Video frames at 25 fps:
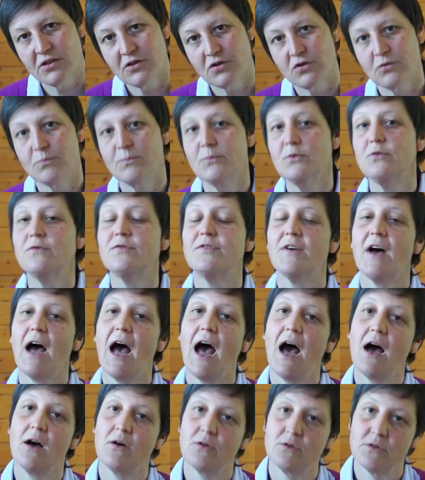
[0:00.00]
to move
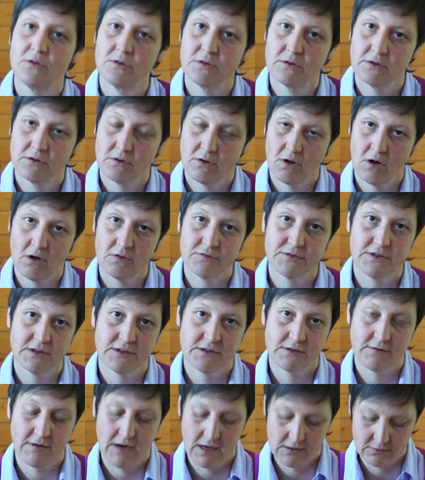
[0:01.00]
out of the
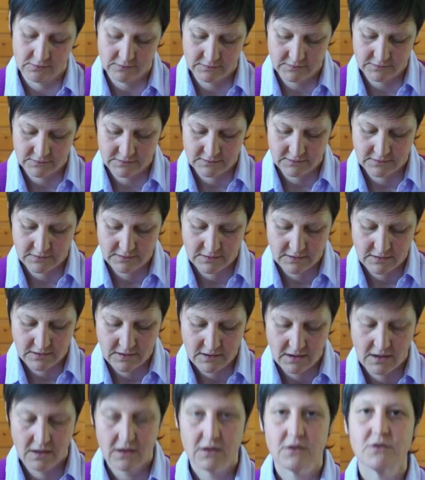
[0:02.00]
crowd,
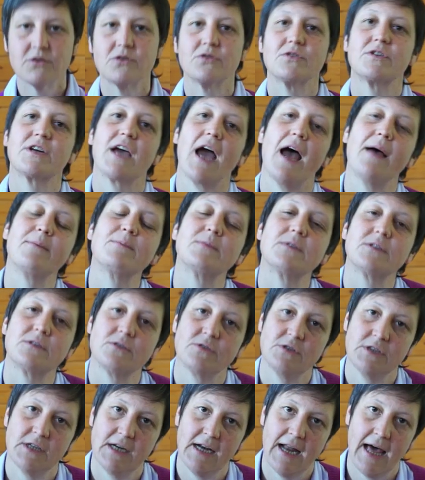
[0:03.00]
to come to
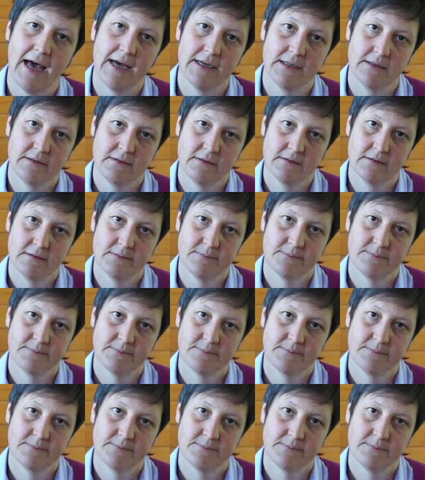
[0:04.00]
the light,